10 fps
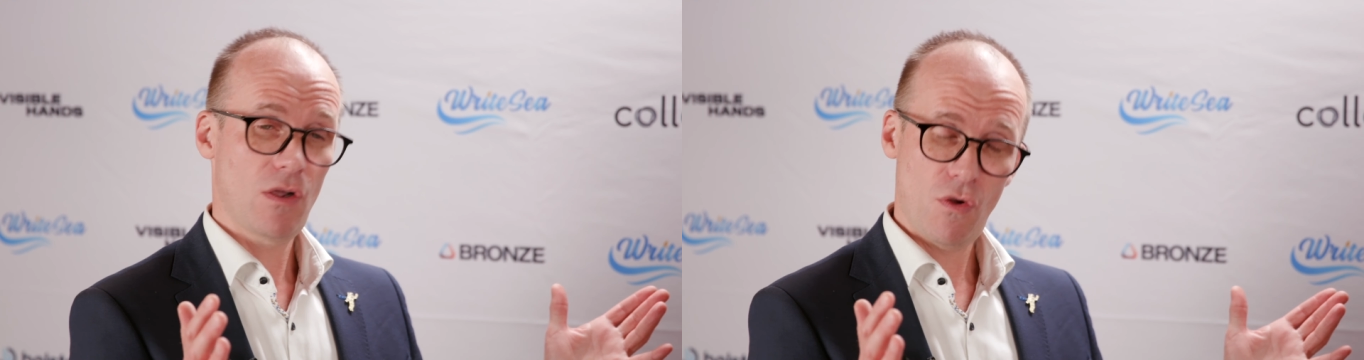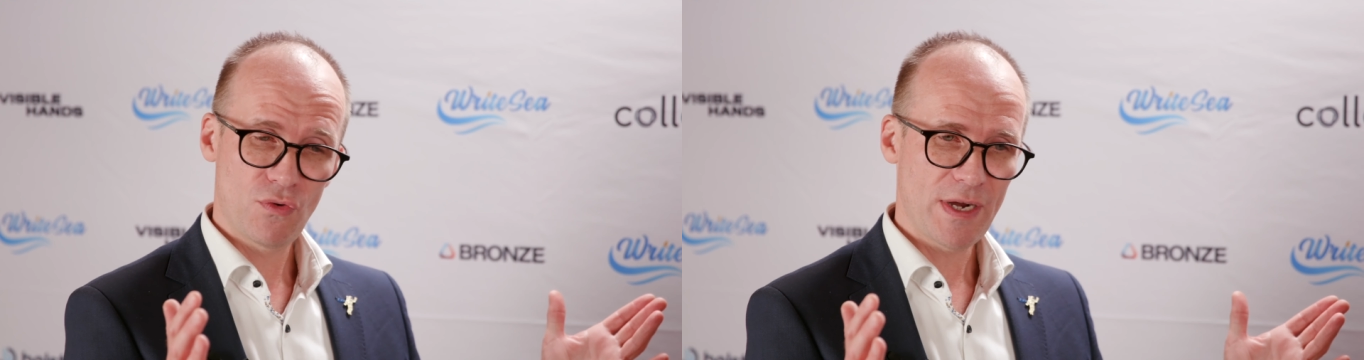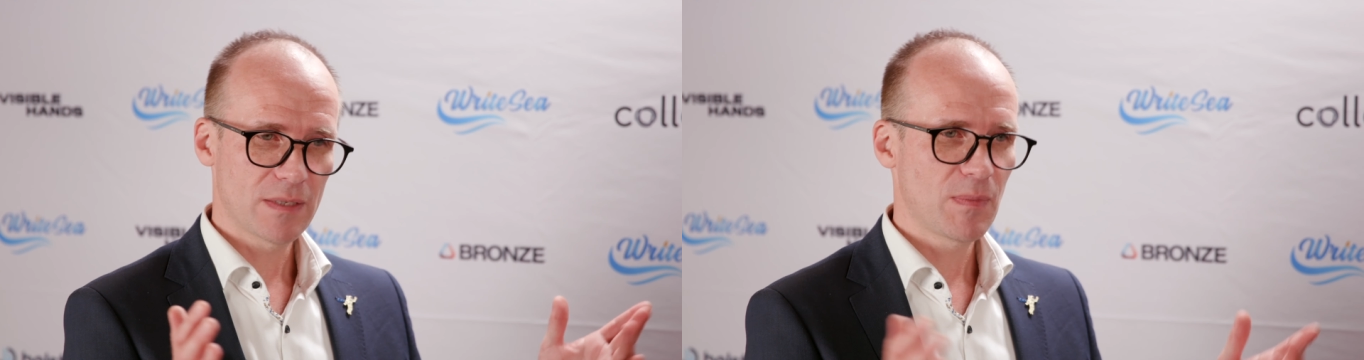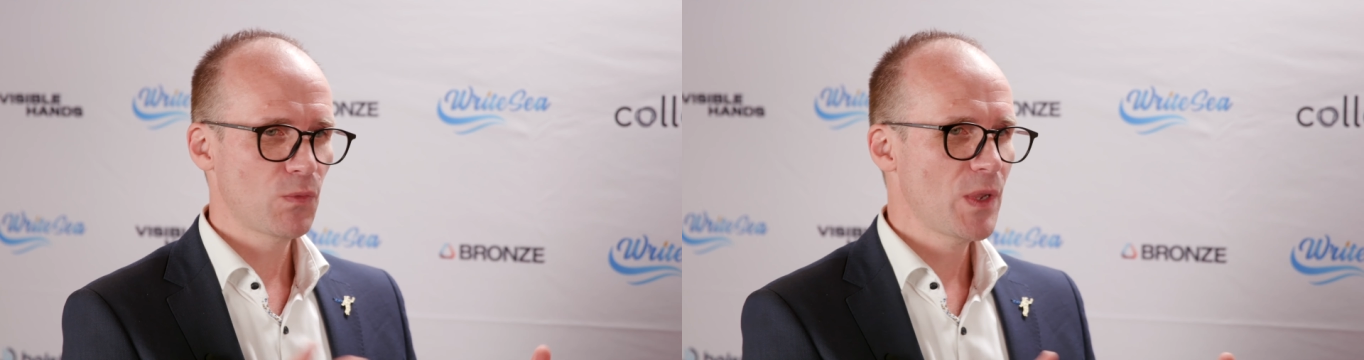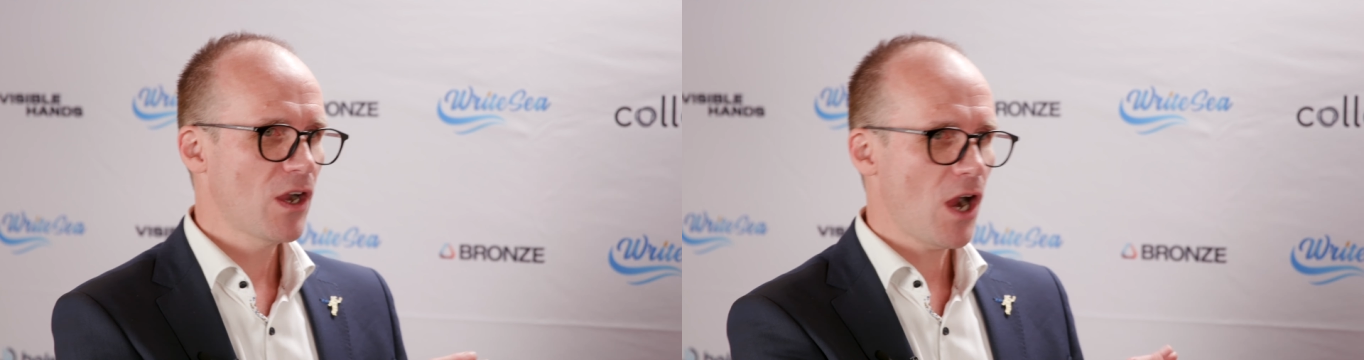Correct, but
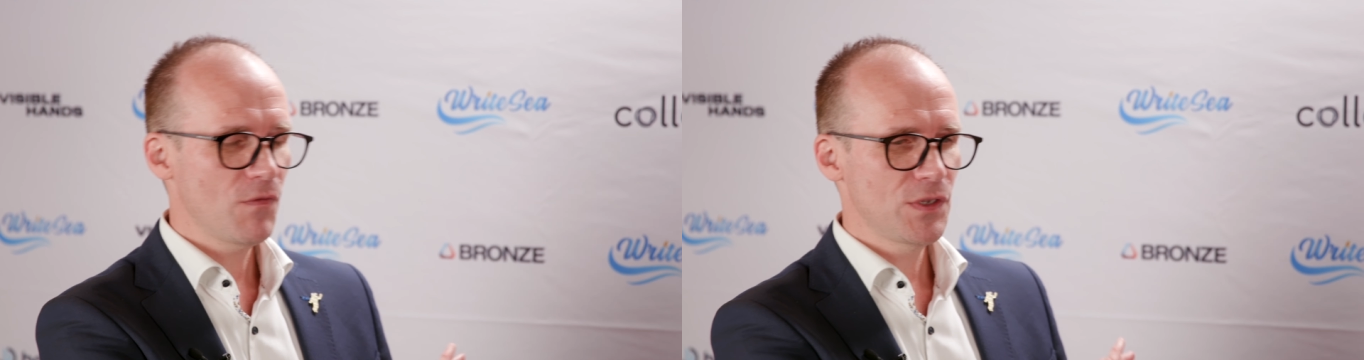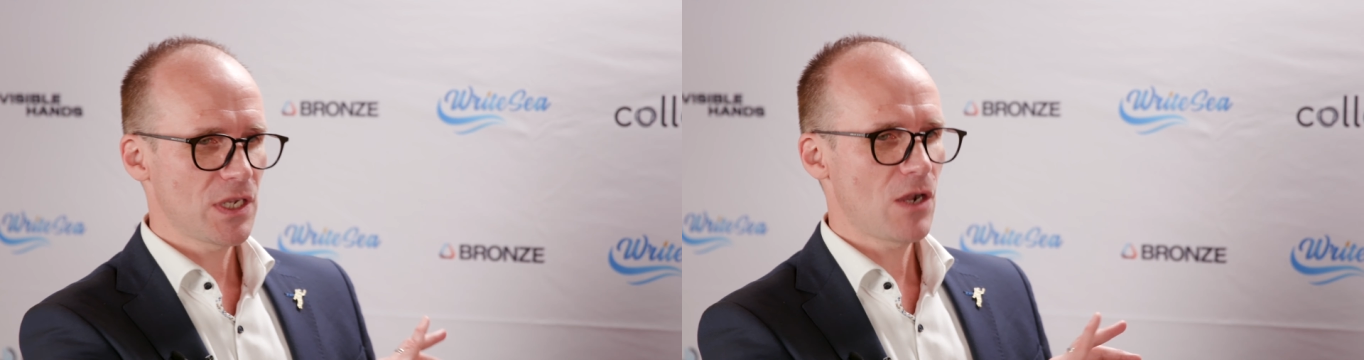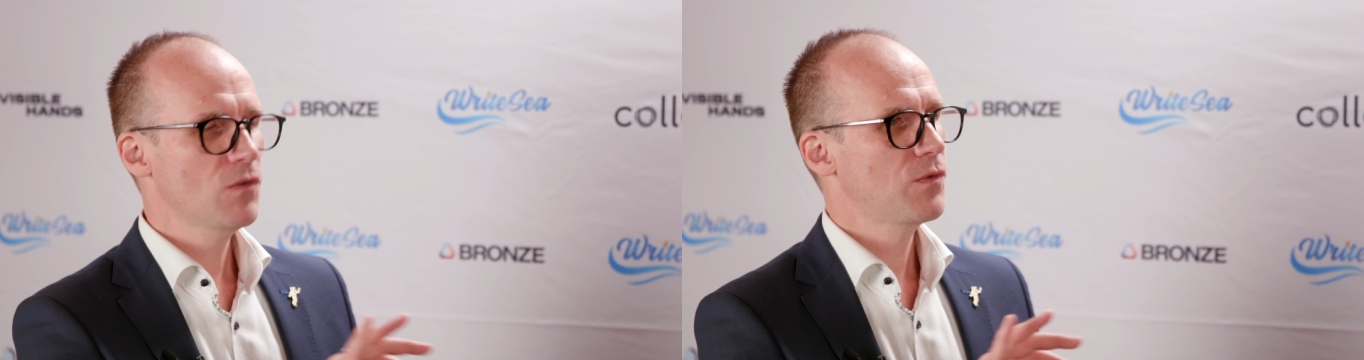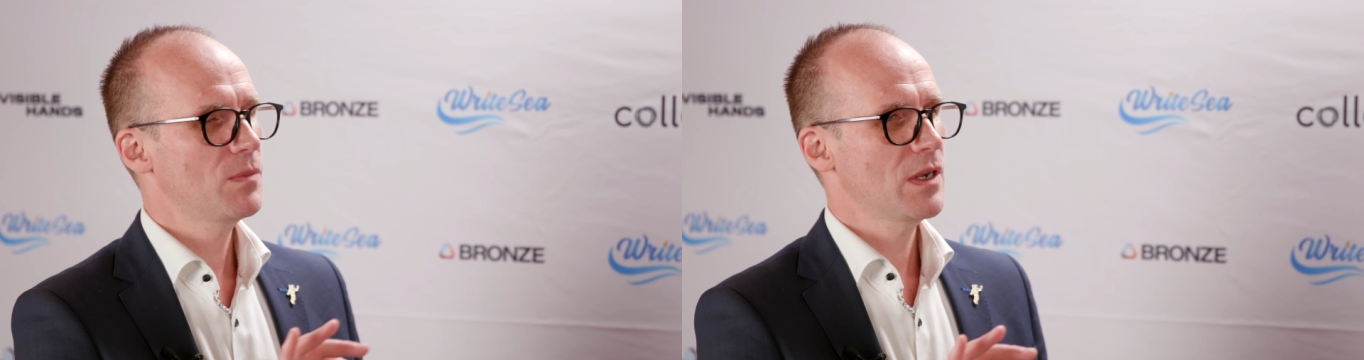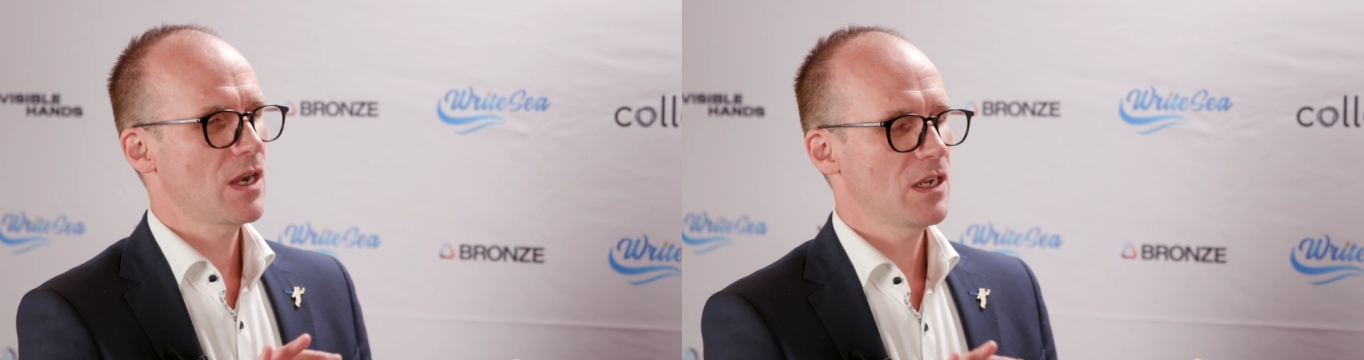we carved this out from
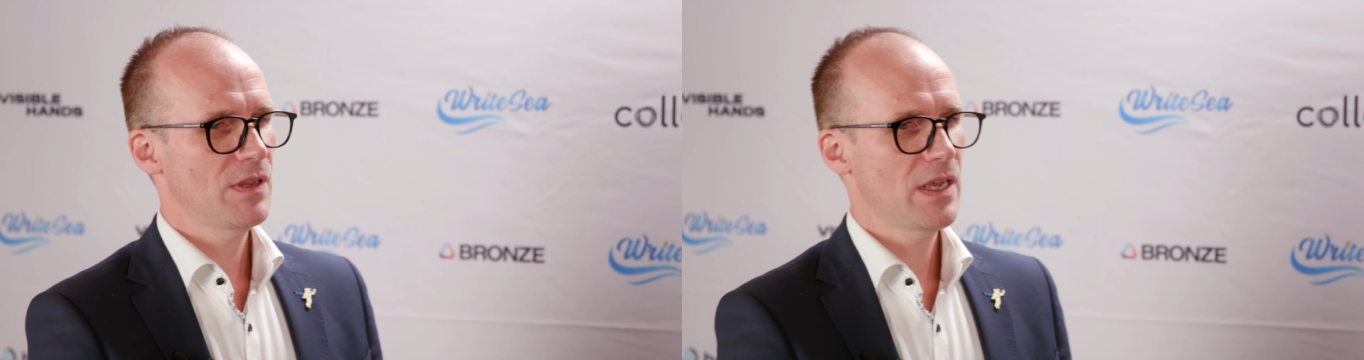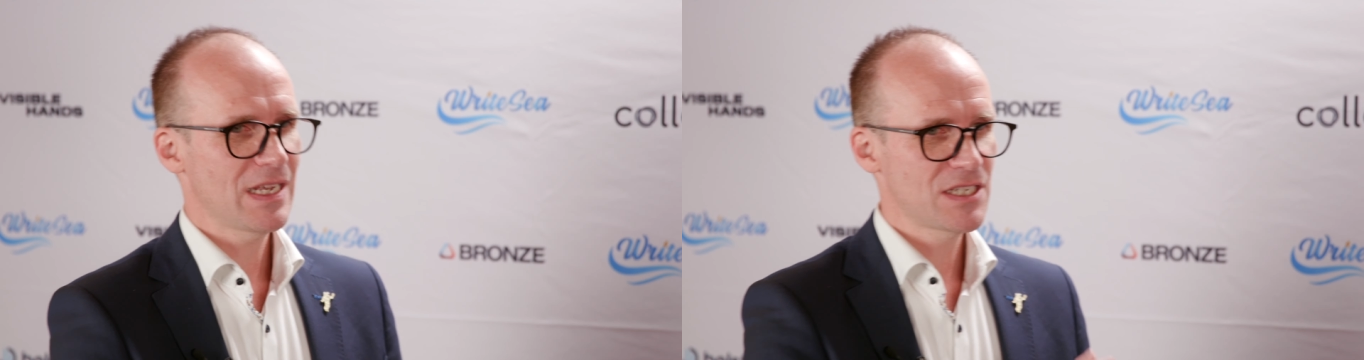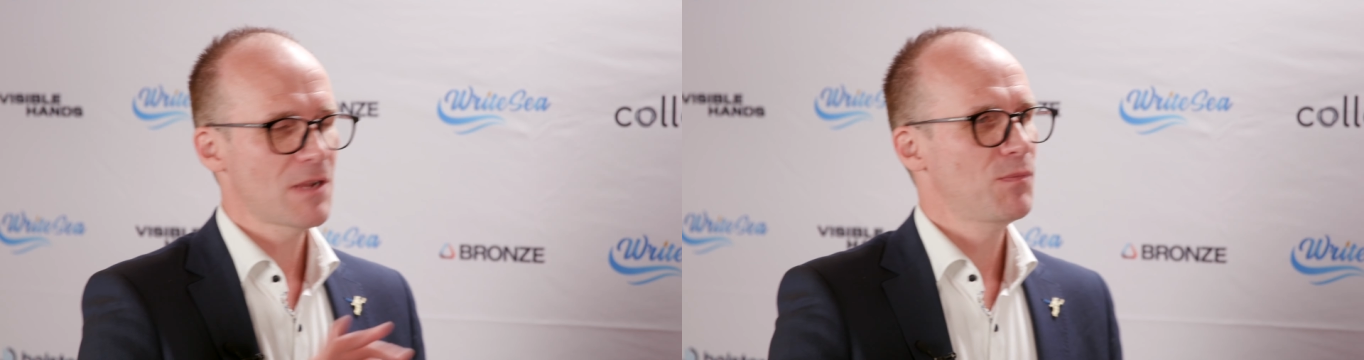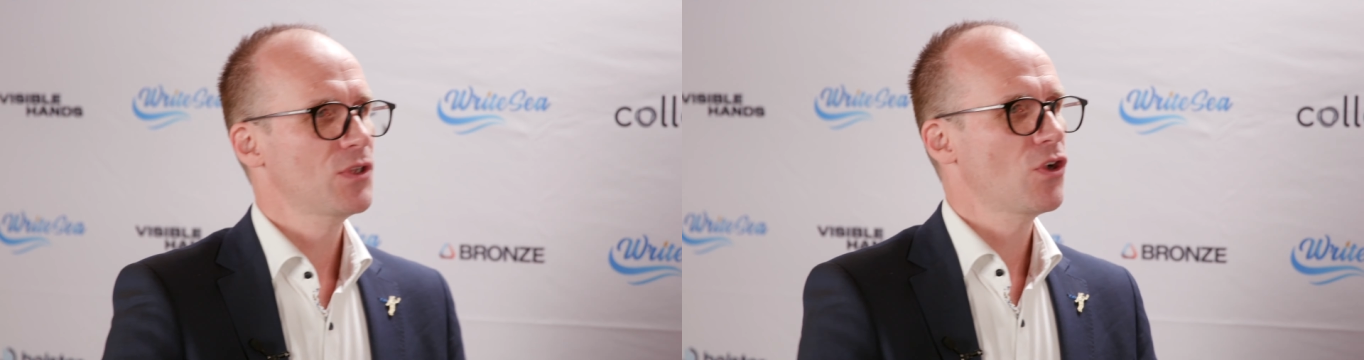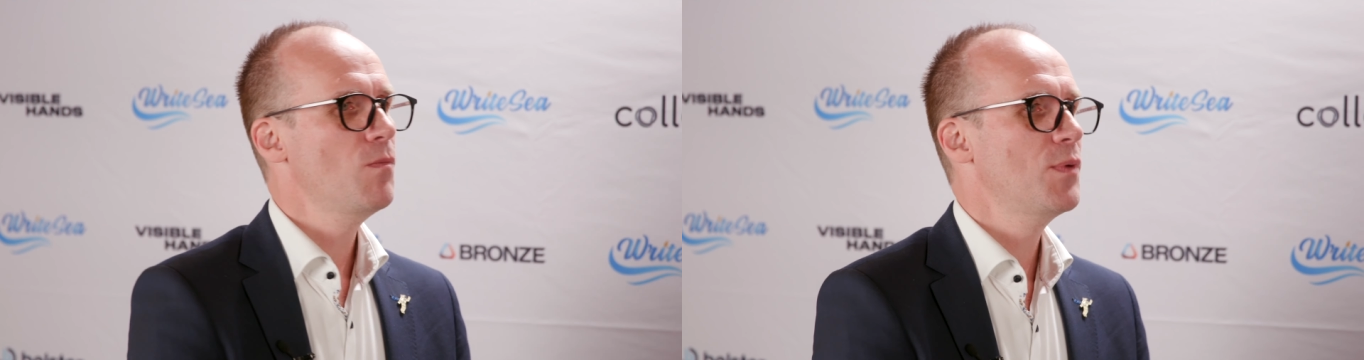a kind of as a
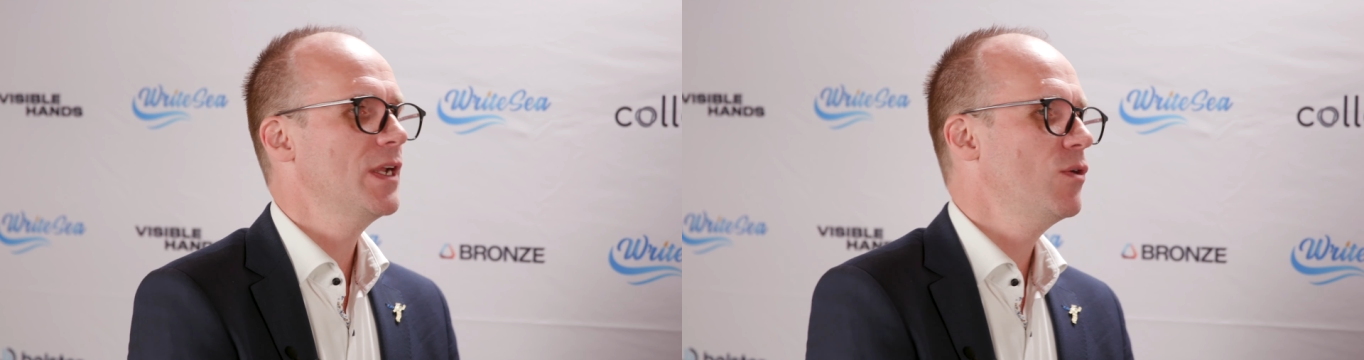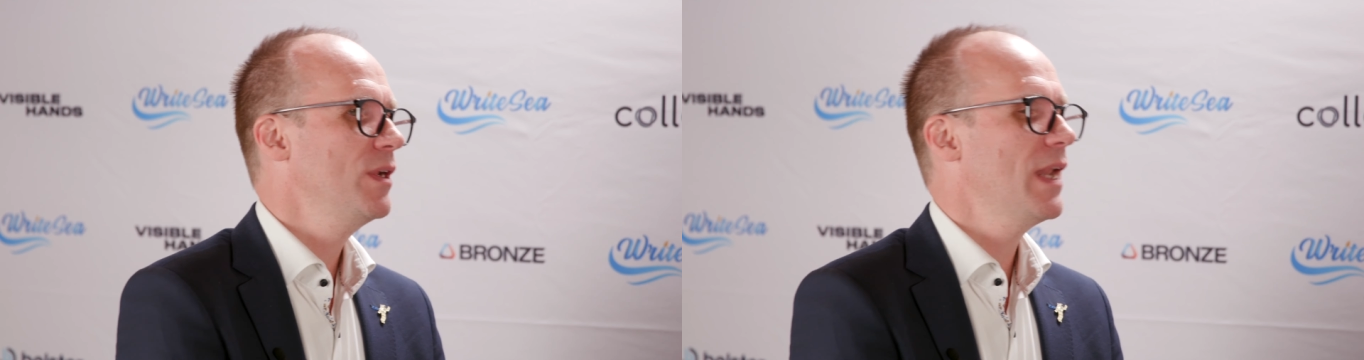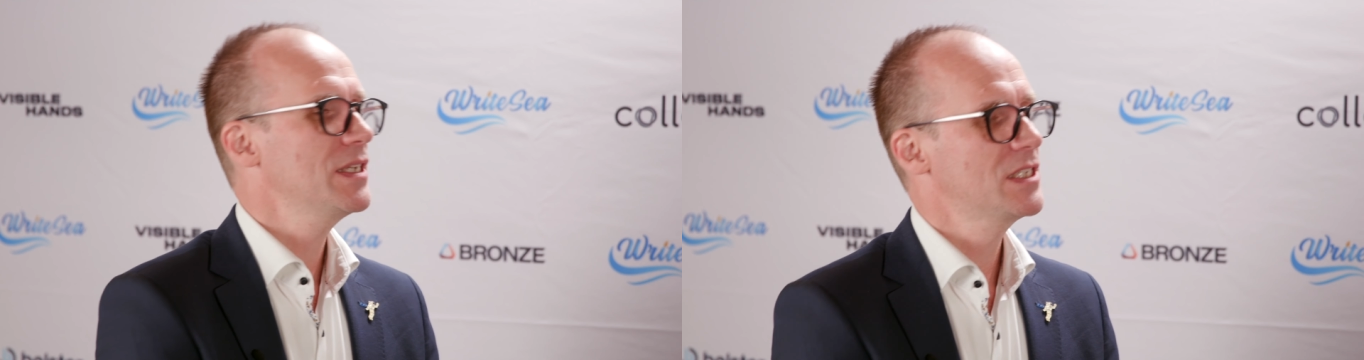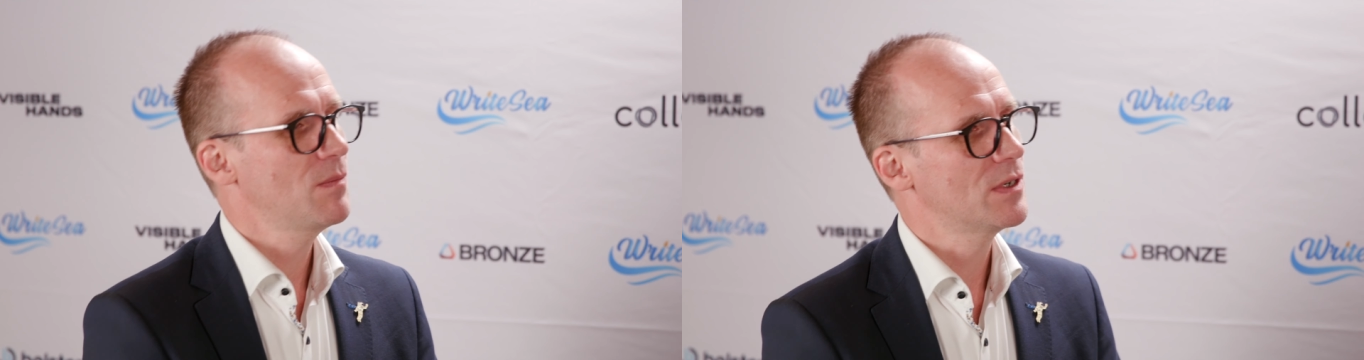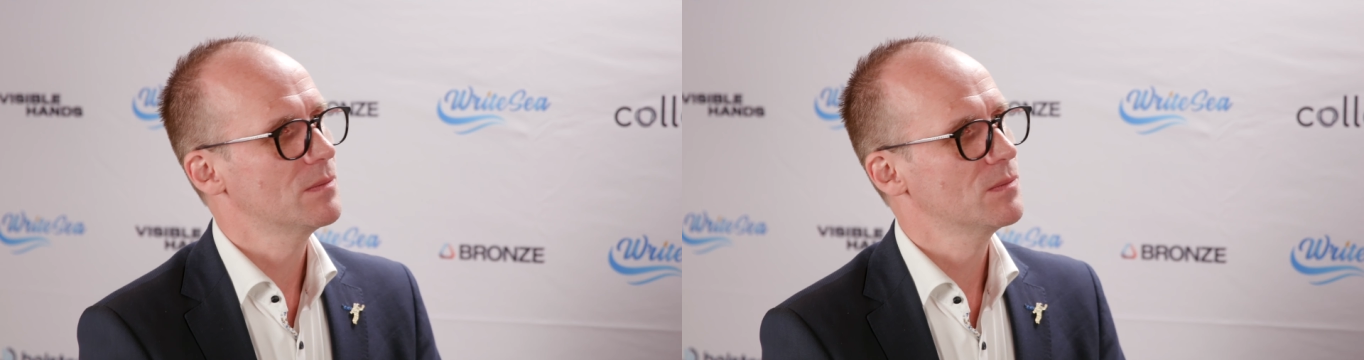separate company only last
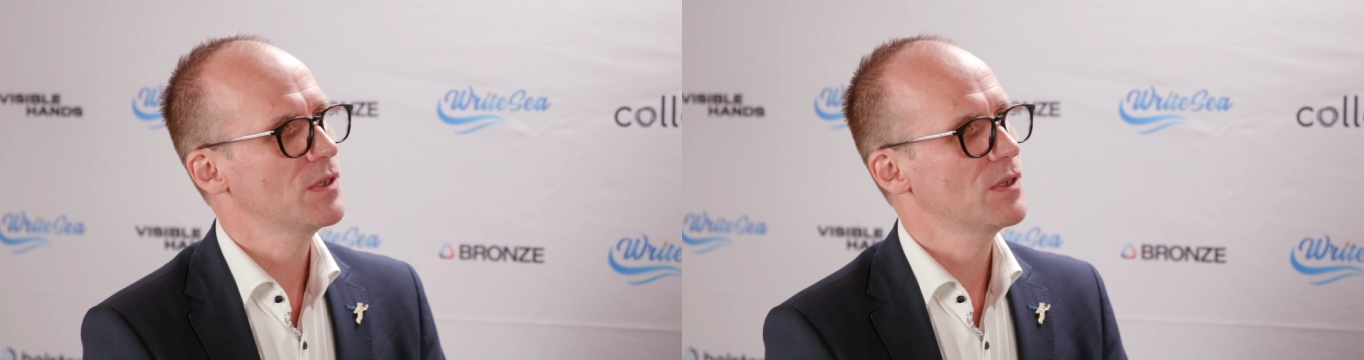summer